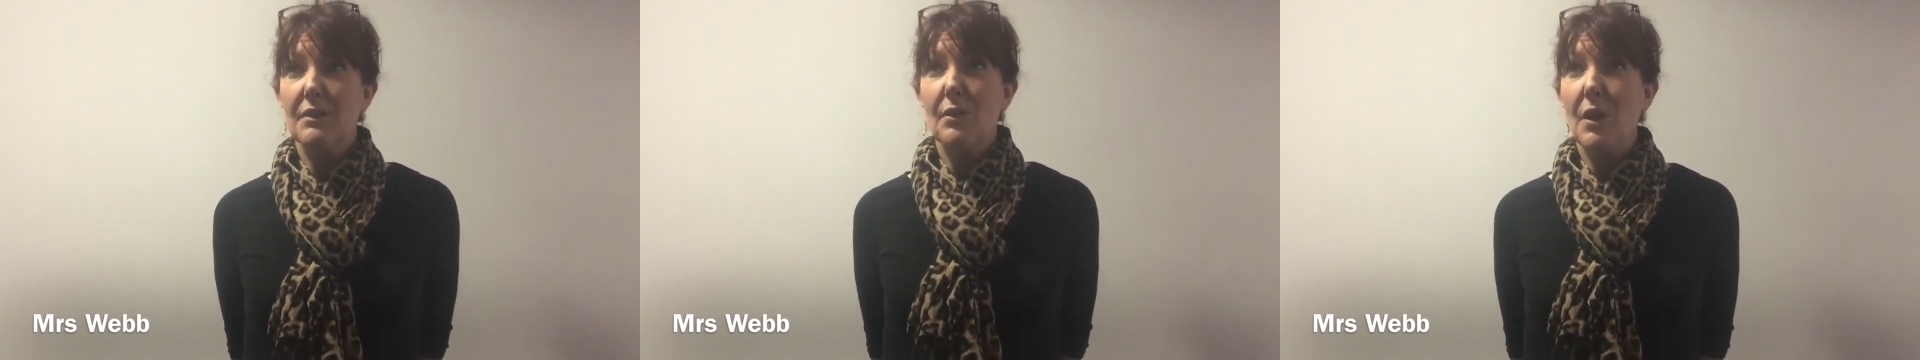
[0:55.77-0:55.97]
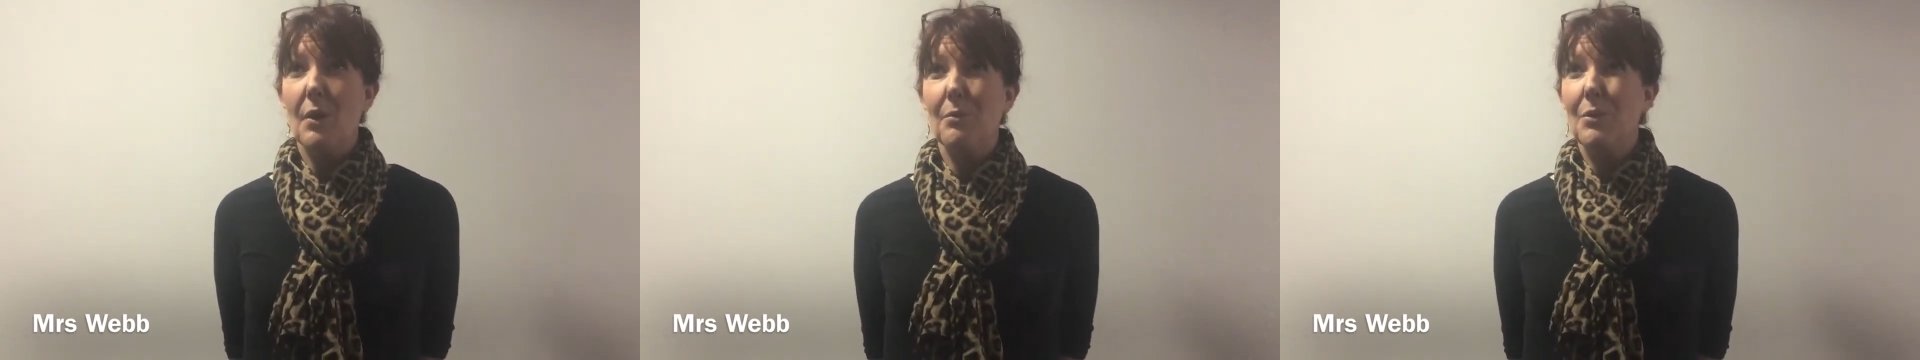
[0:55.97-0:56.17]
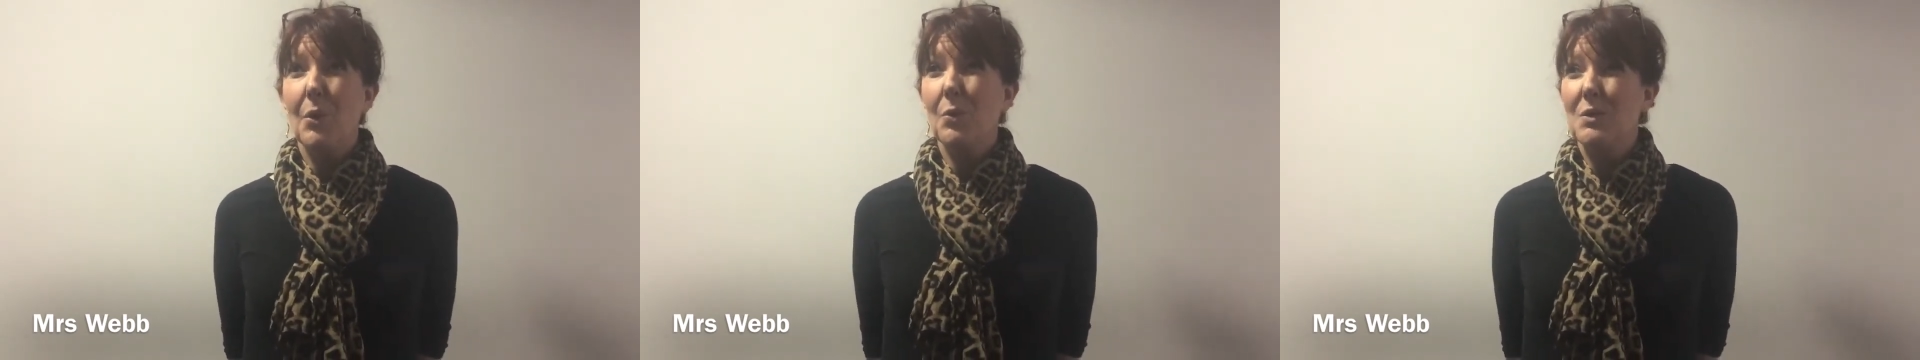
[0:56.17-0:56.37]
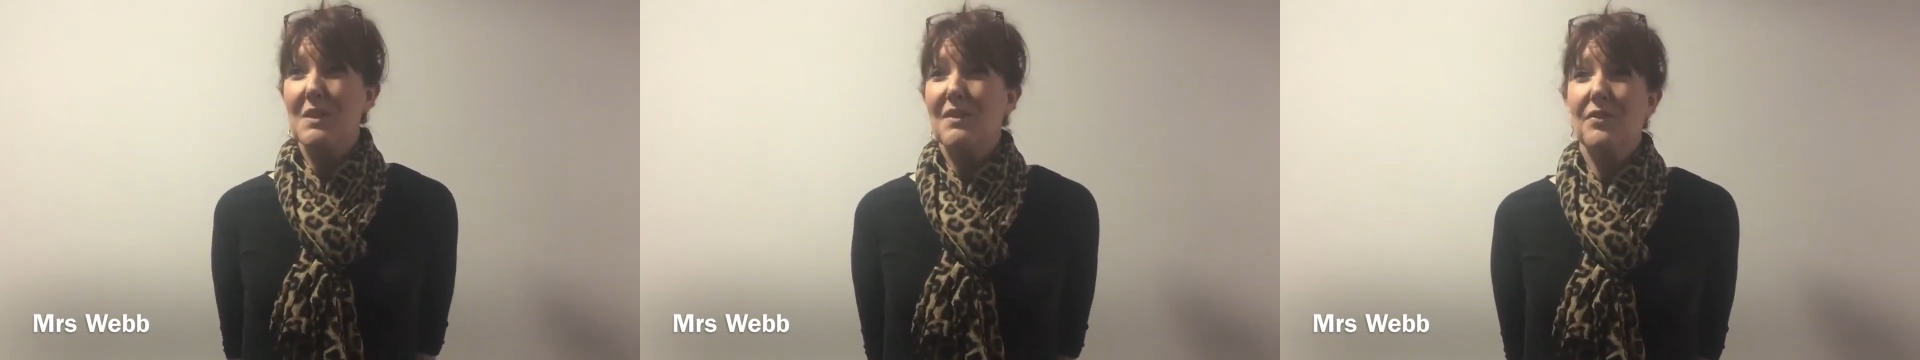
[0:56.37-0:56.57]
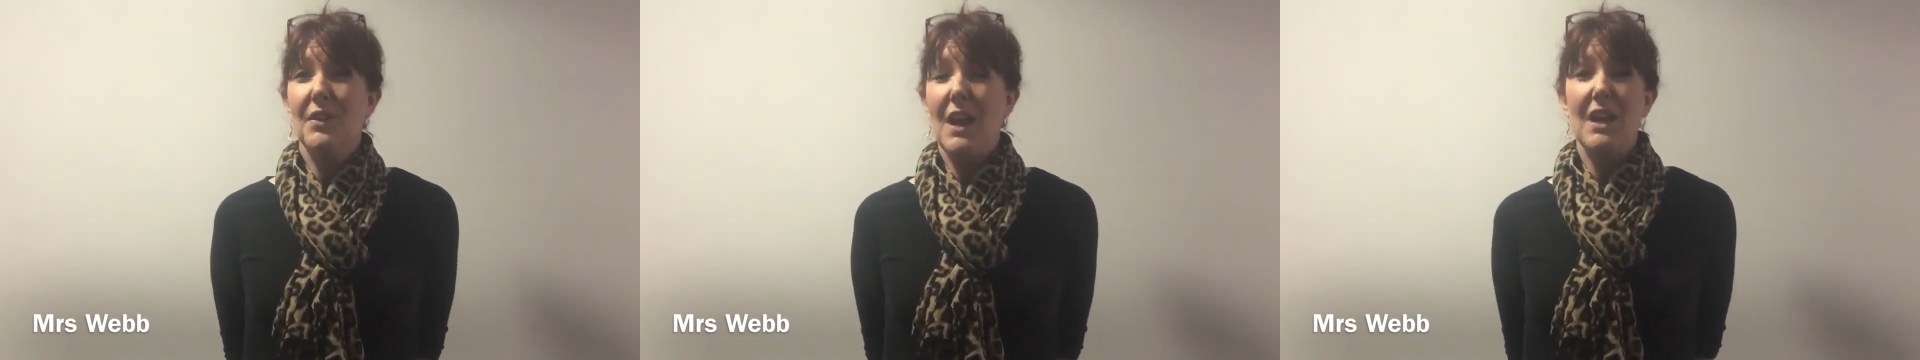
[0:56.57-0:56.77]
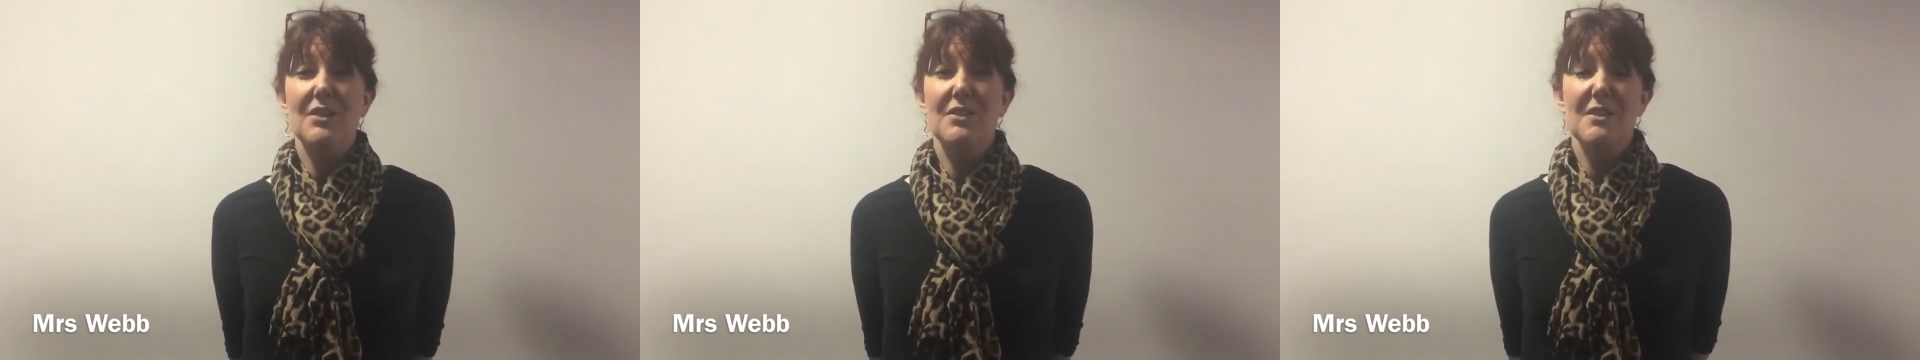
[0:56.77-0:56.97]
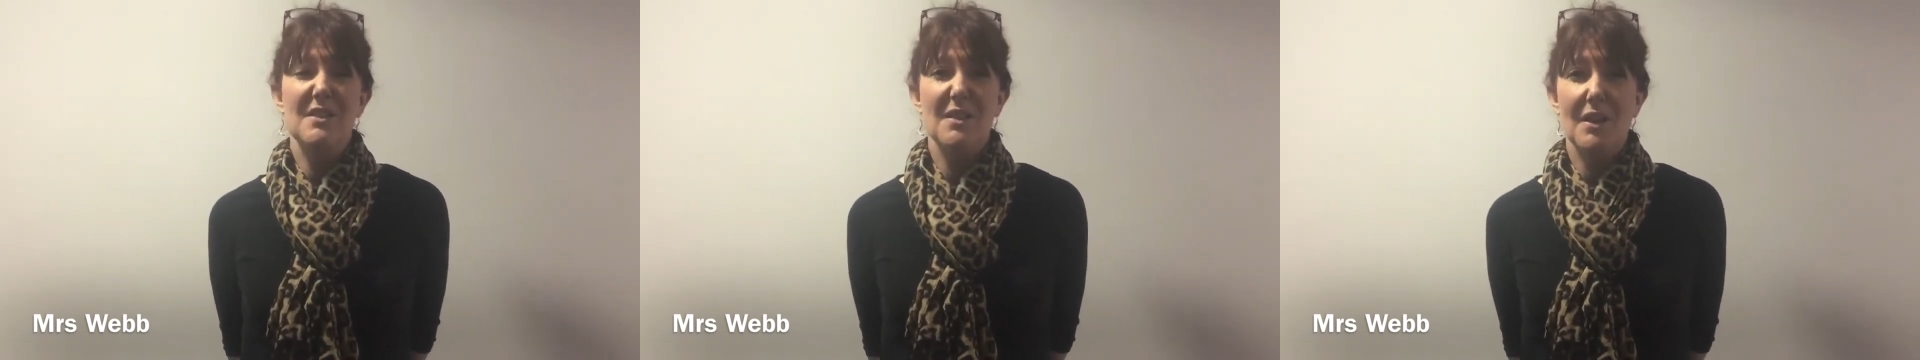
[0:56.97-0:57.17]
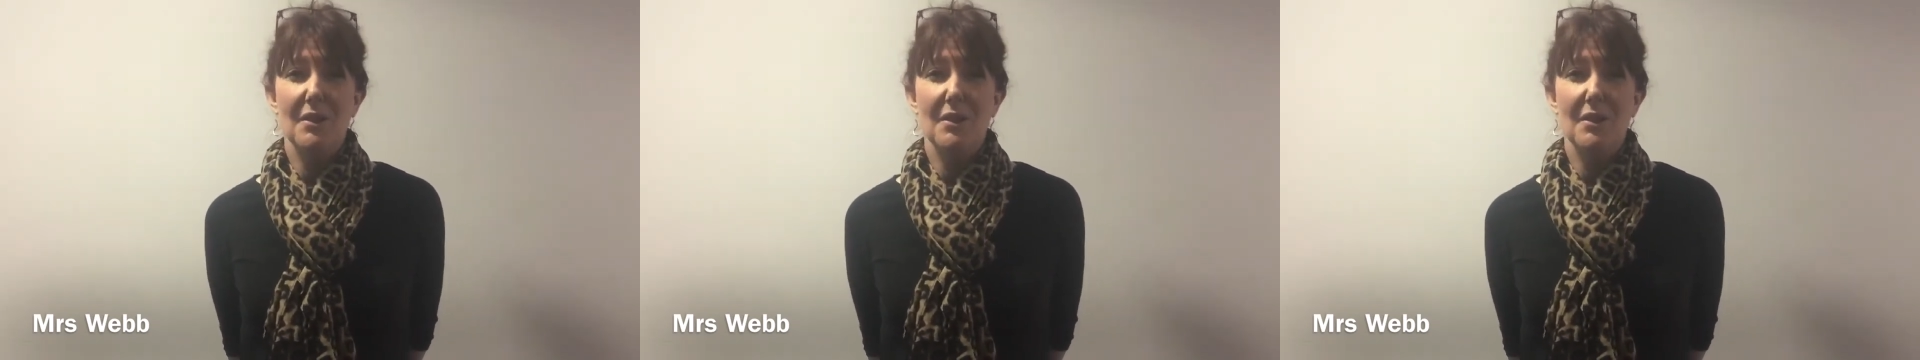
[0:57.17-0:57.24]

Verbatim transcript: at all different ages.